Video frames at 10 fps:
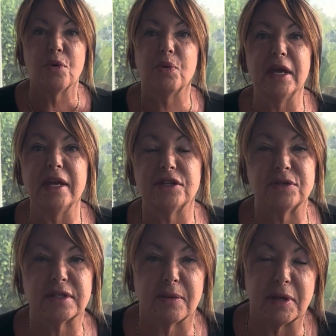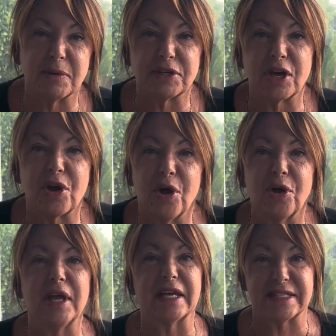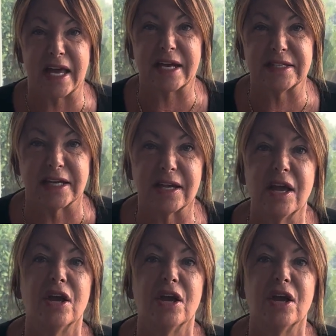We do something which I call exacting.